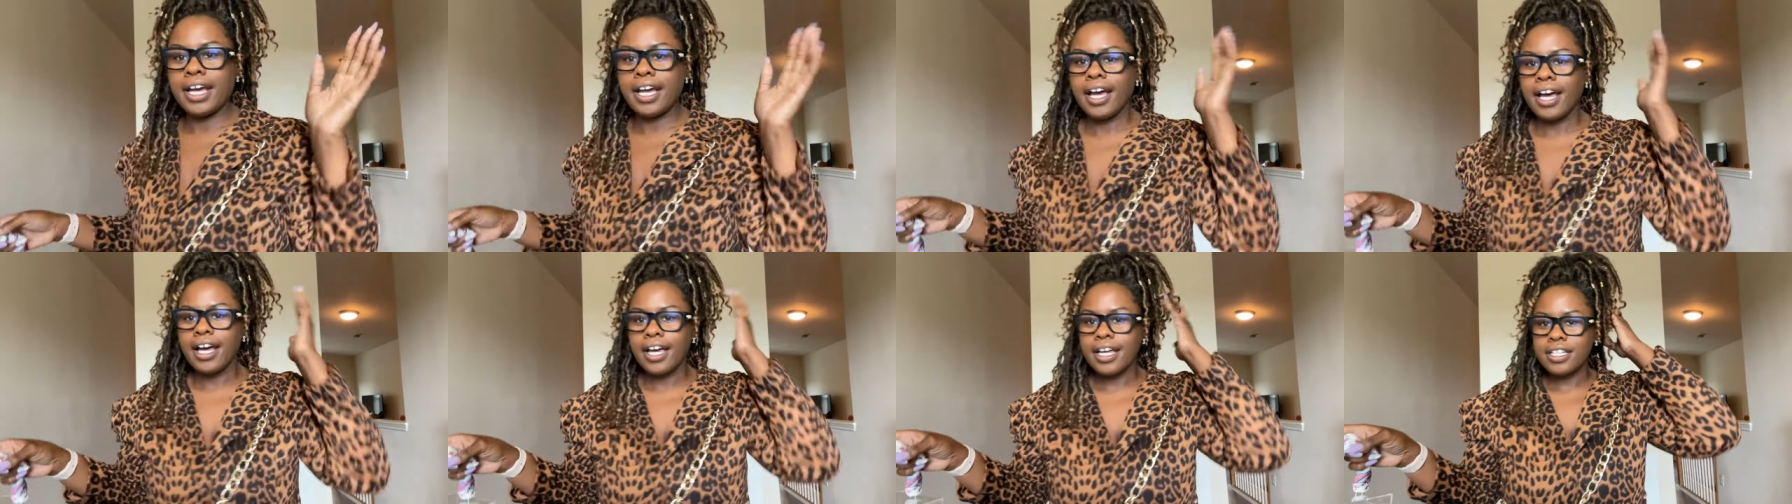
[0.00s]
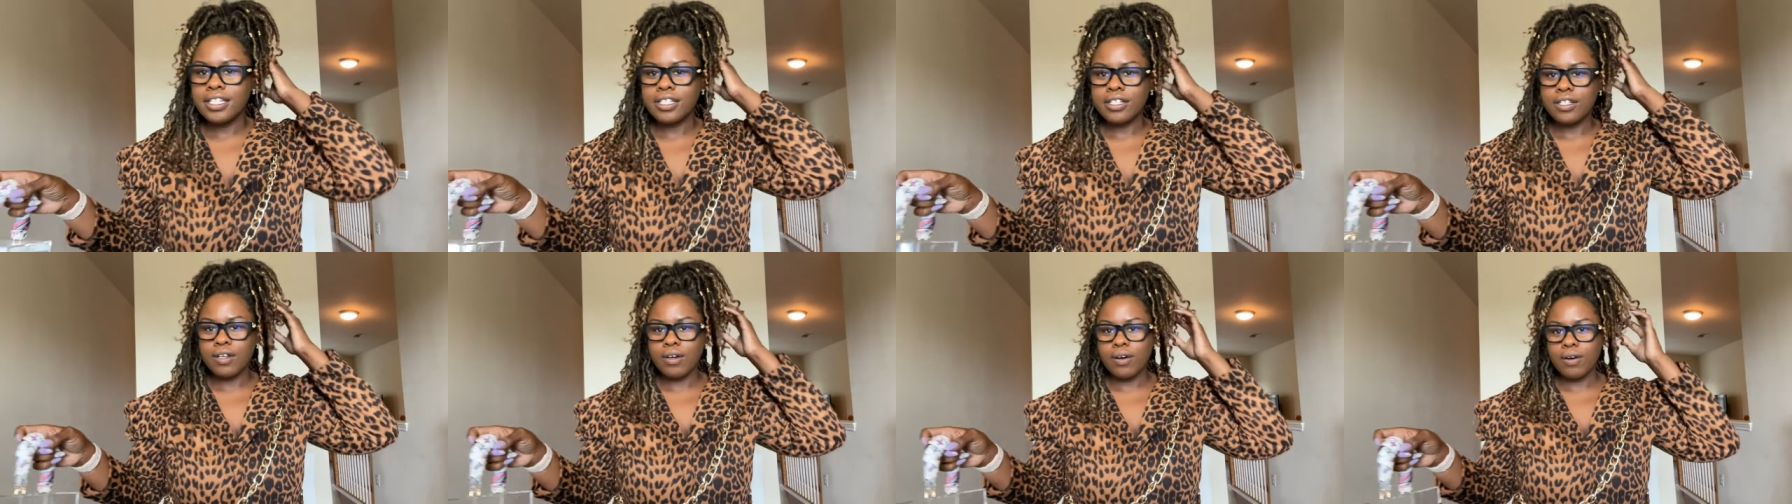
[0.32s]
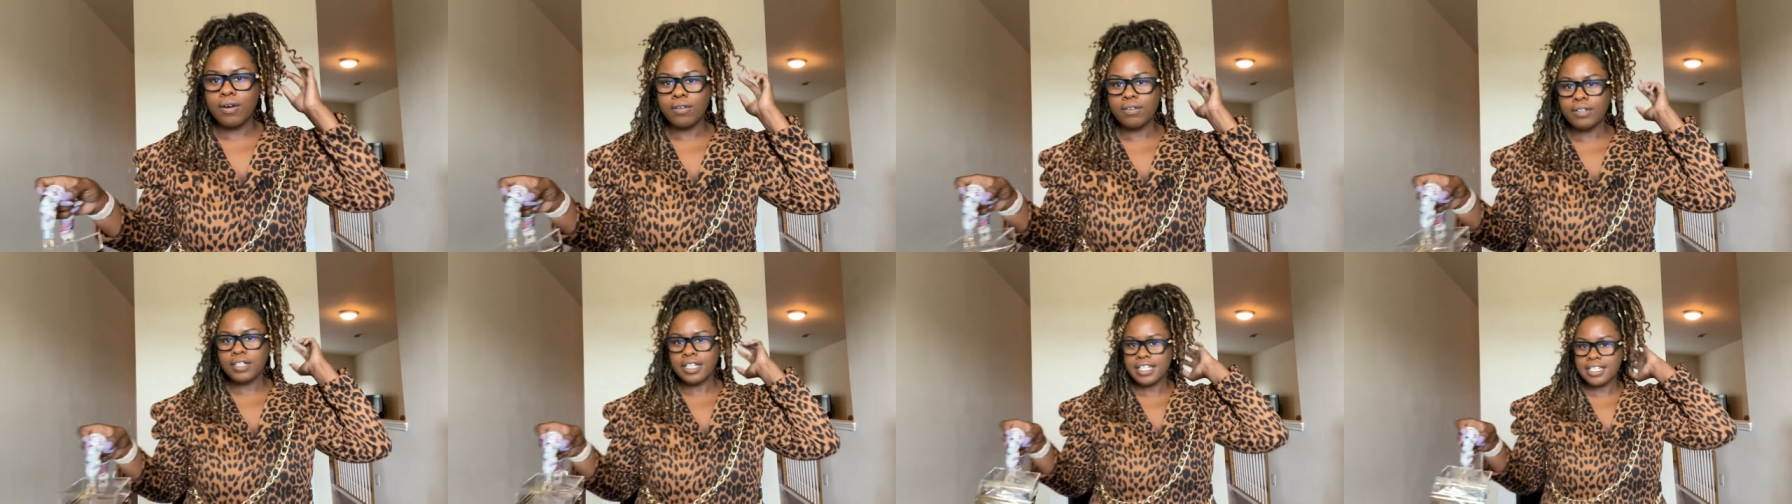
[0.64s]
guys,
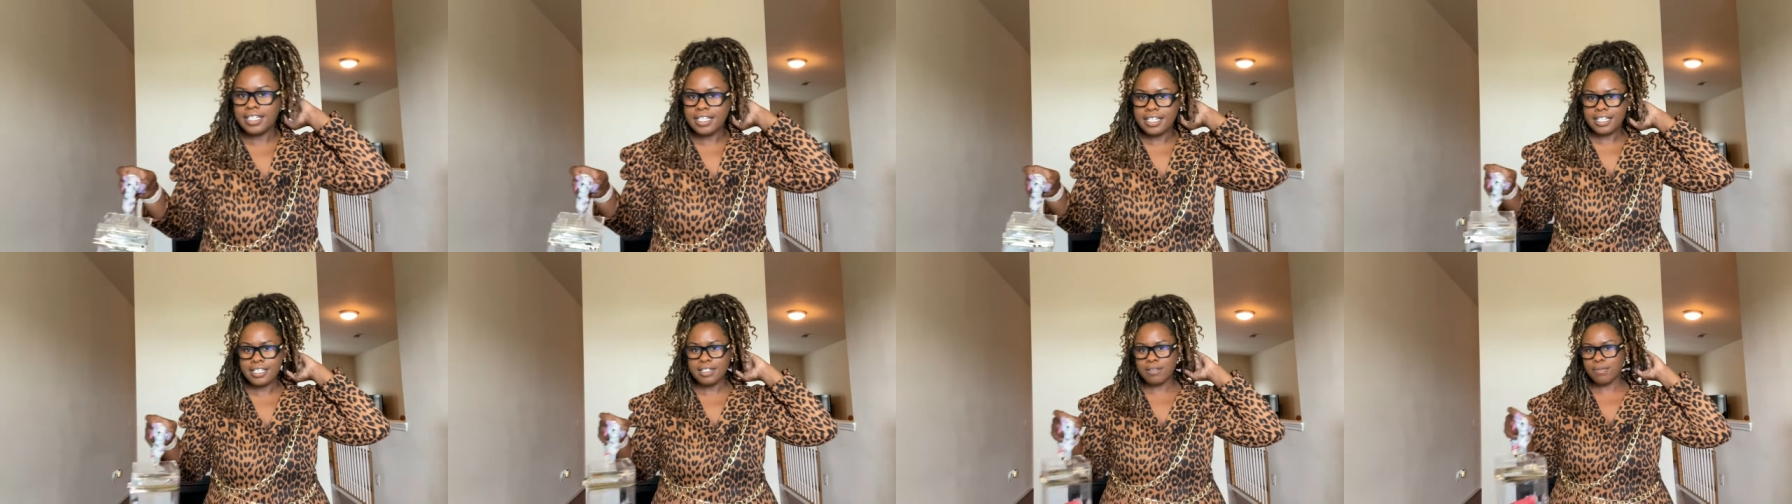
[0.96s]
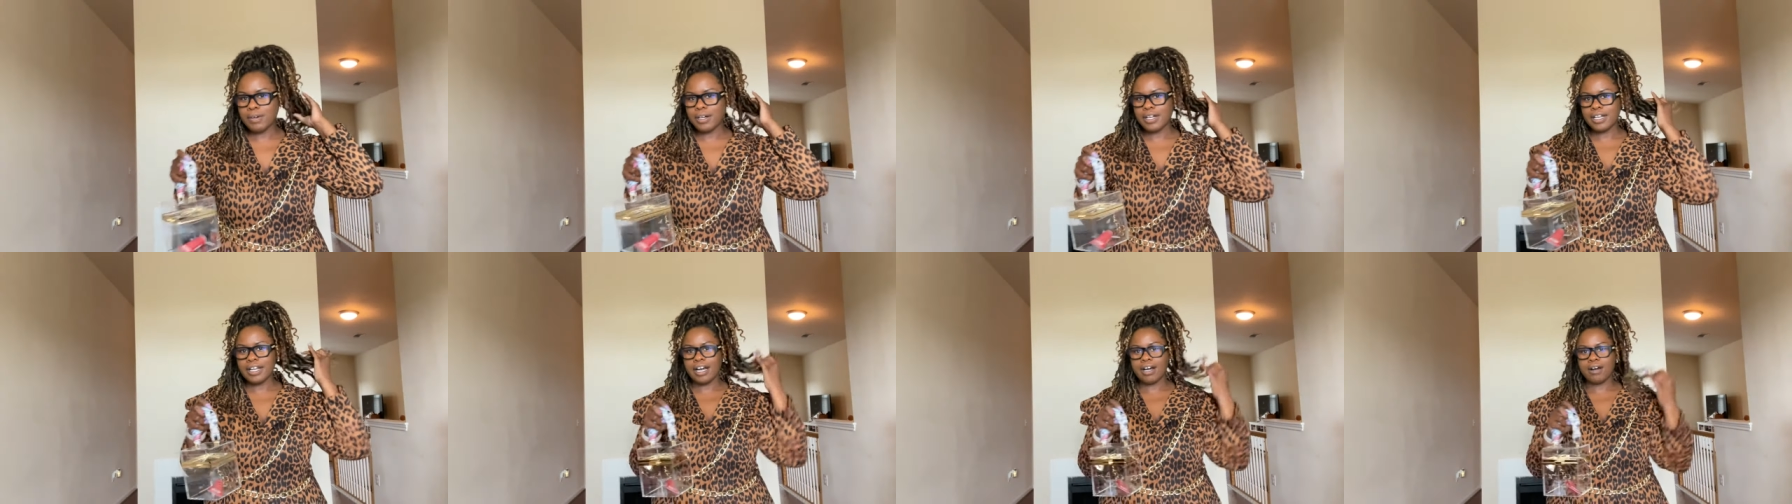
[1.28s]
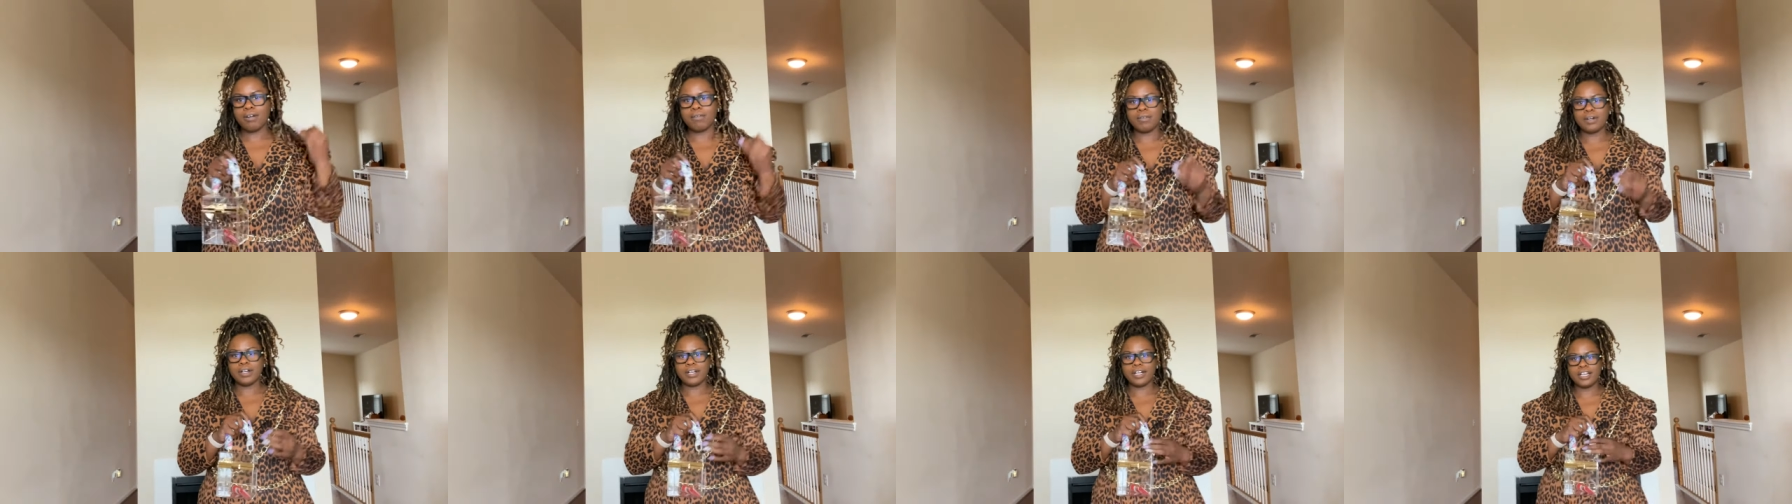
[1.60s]
so this is what
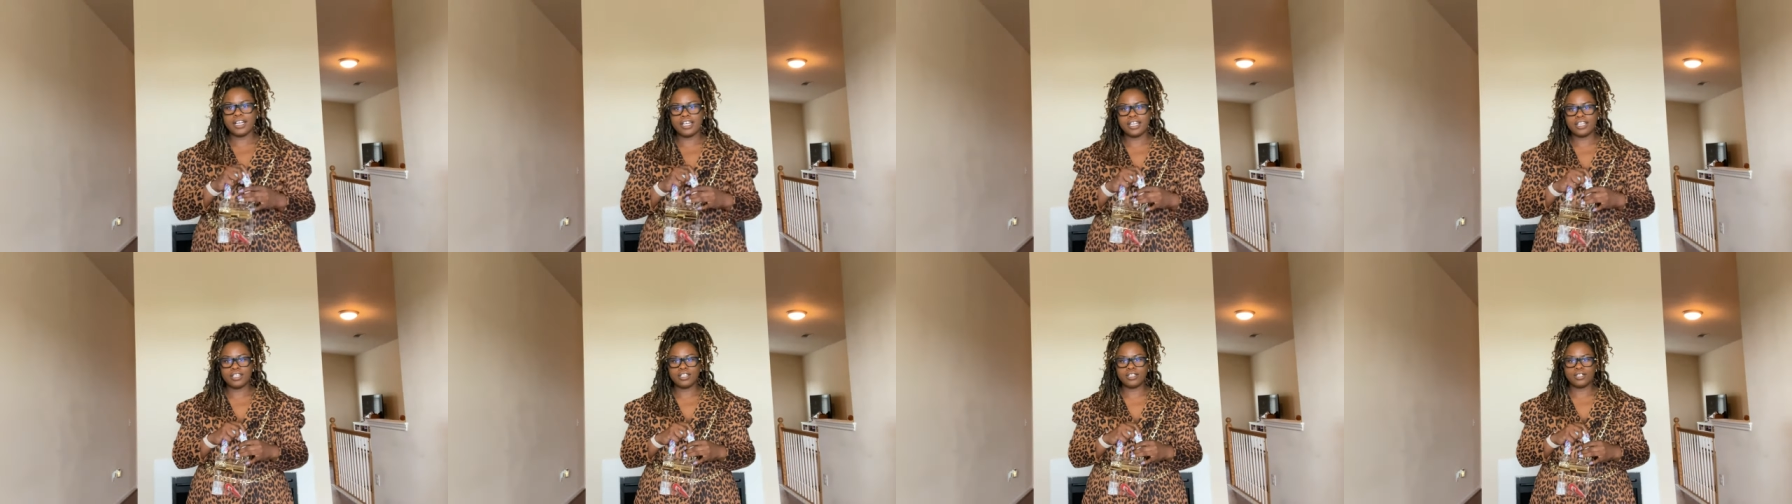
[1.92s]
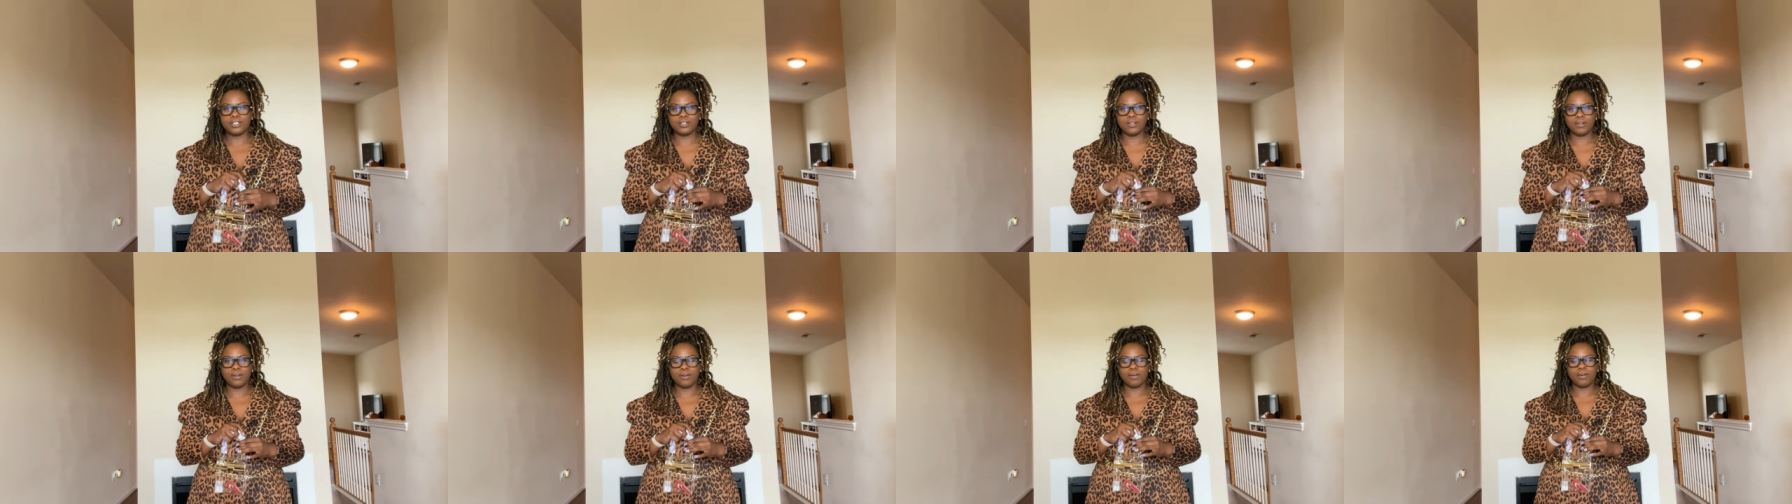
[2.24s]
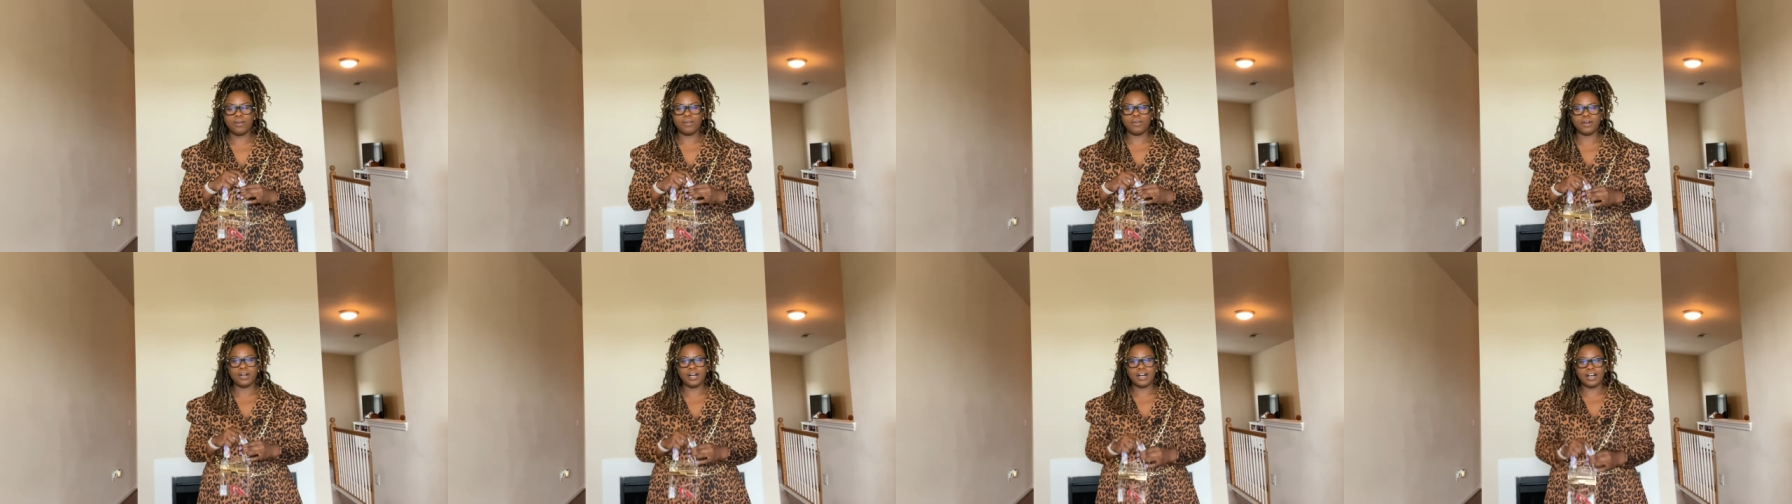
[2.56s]
I'm wearing
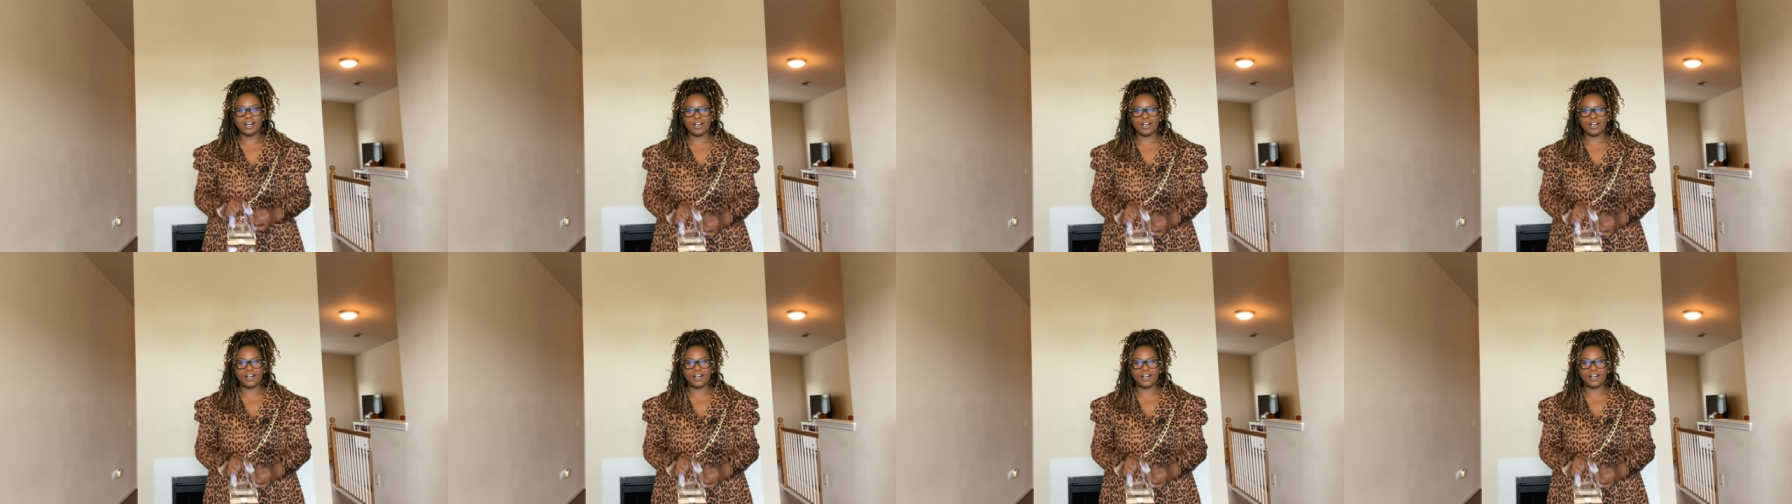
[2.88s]
to